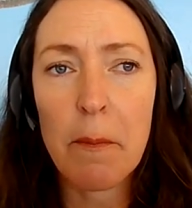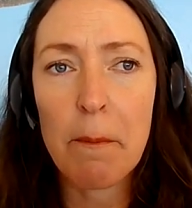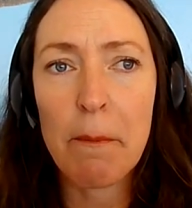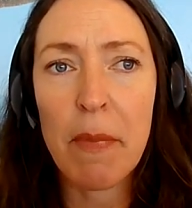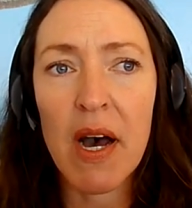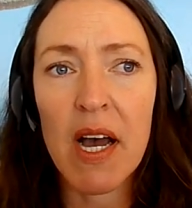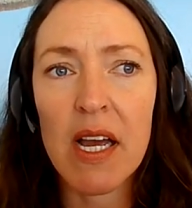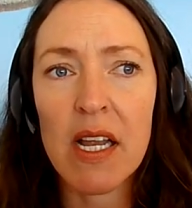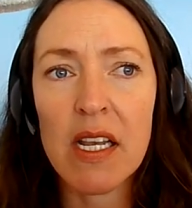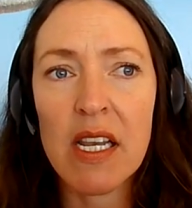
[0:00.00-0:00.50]

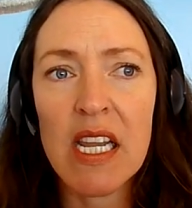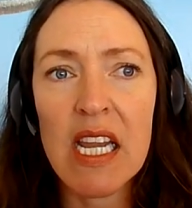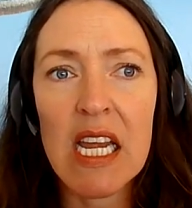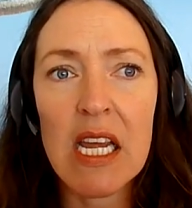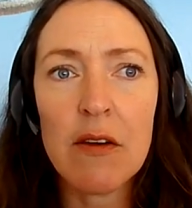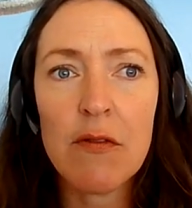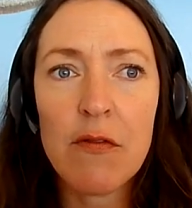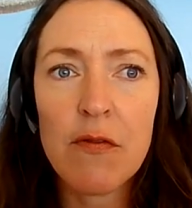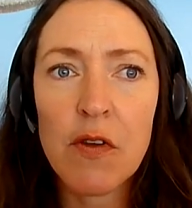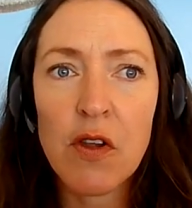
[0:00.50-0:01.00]
but
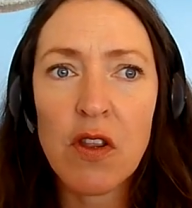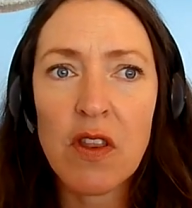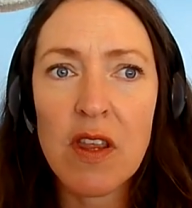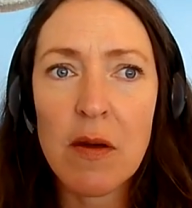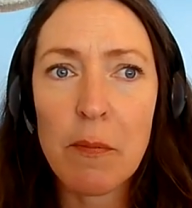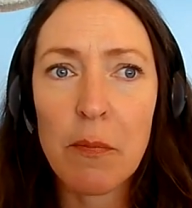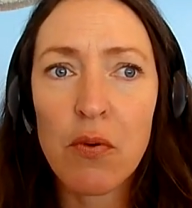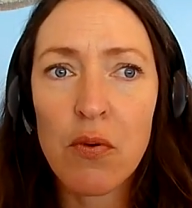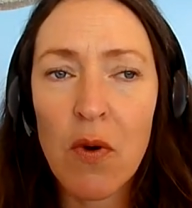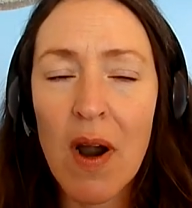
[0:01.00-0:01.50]
if the
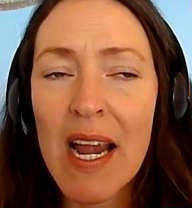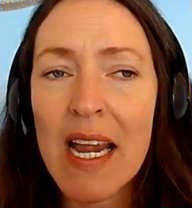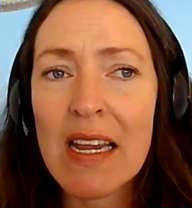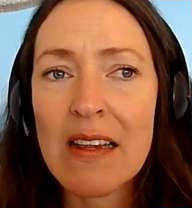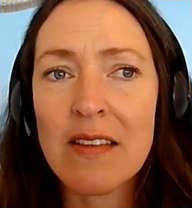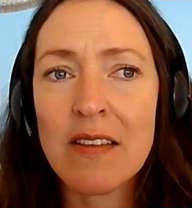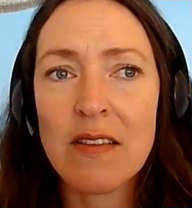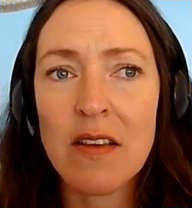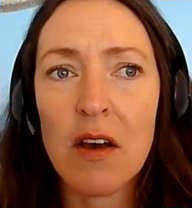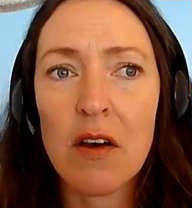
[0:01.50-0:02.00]

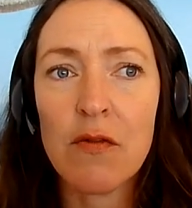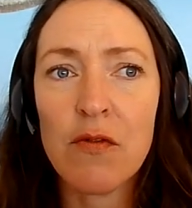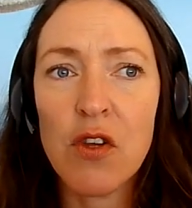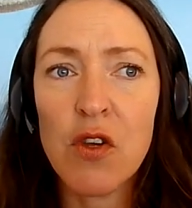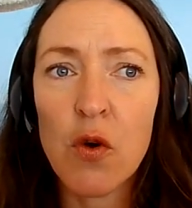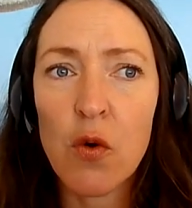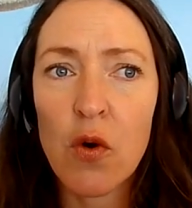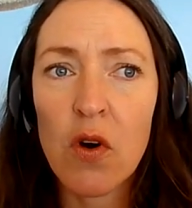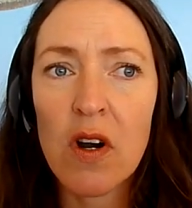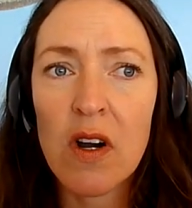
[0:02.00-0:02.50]
price of
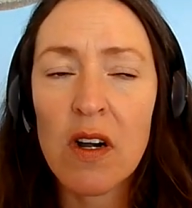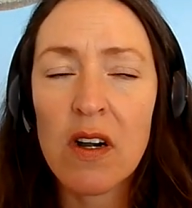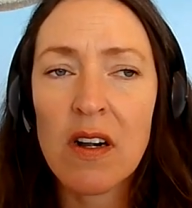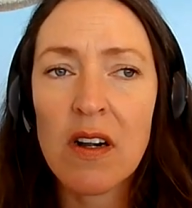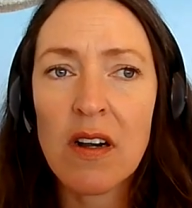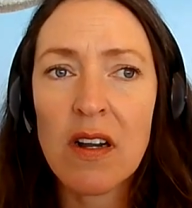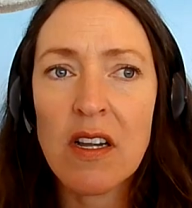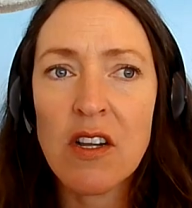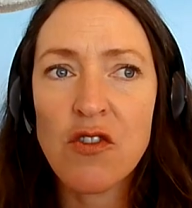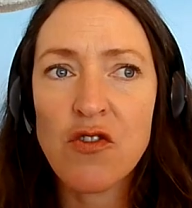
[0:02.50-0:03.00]

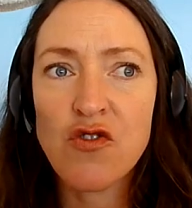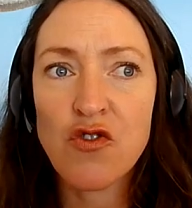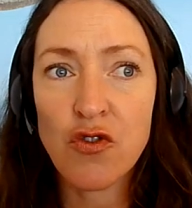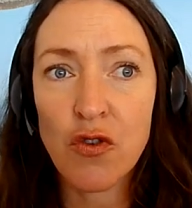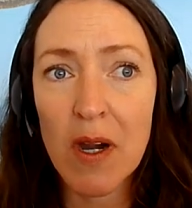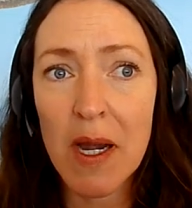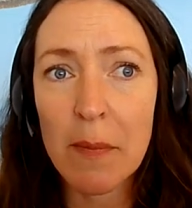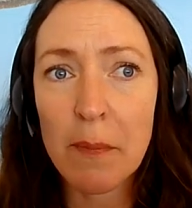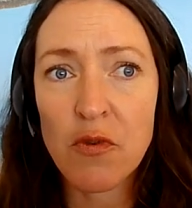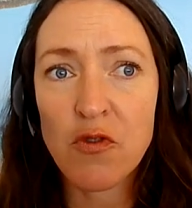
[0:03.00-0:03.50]
your
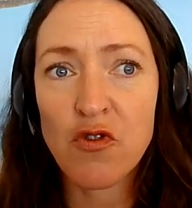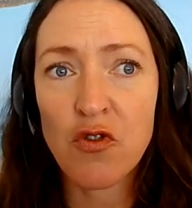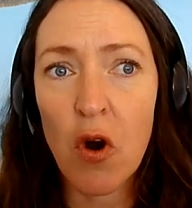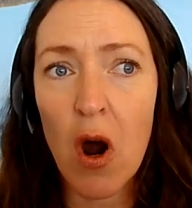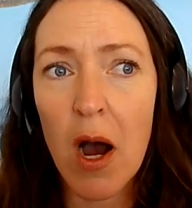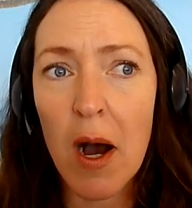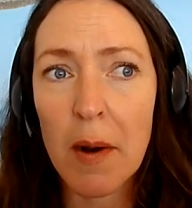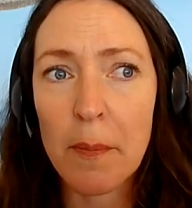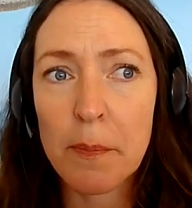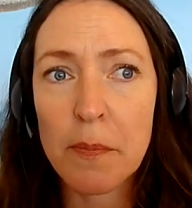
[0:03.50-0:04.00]
trip
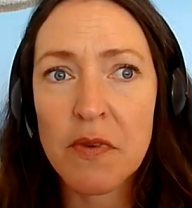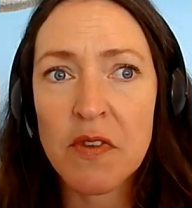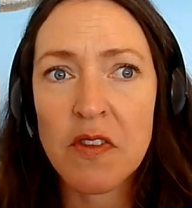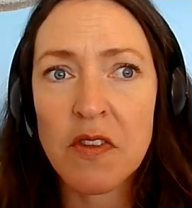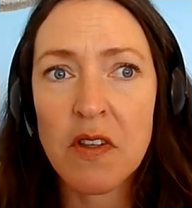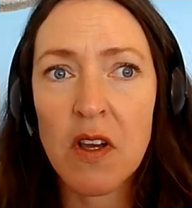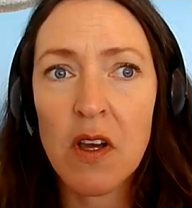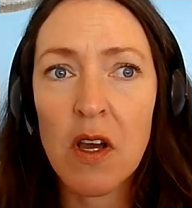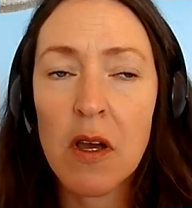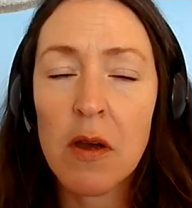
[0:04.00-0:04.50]

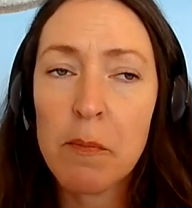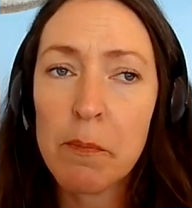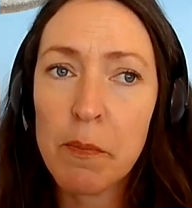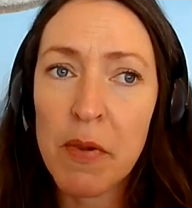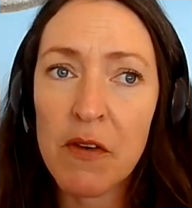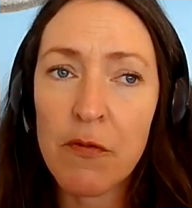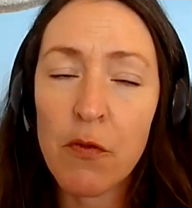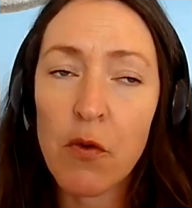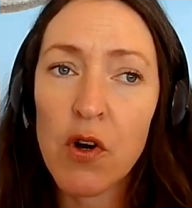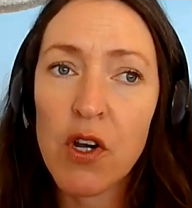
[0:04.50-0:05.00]
drops
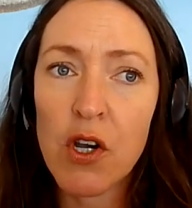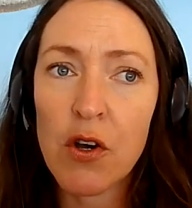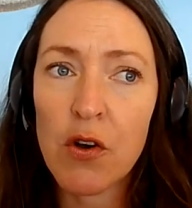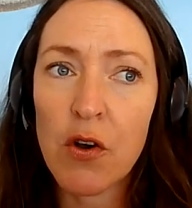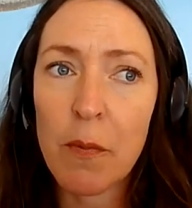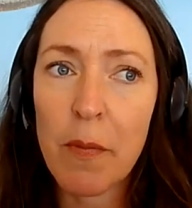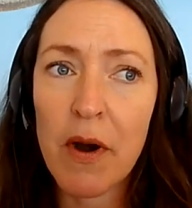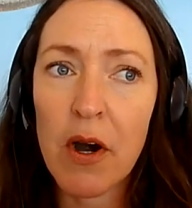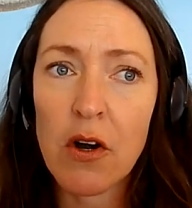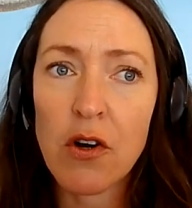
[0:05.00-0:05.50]
before your
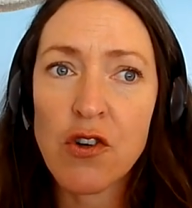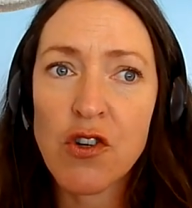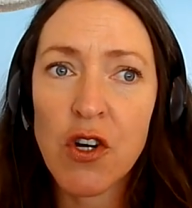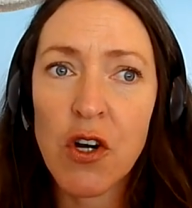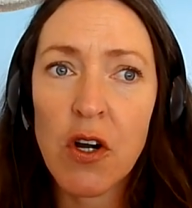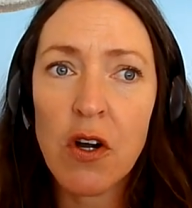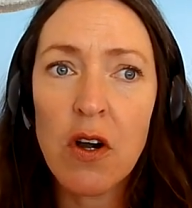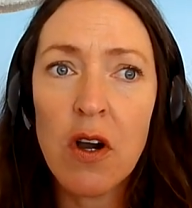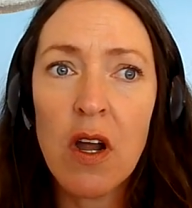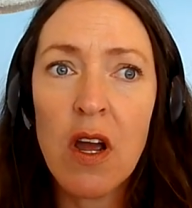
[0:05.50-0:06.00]

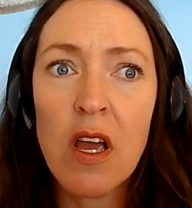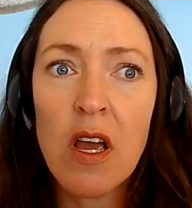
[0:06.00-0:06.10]
departure,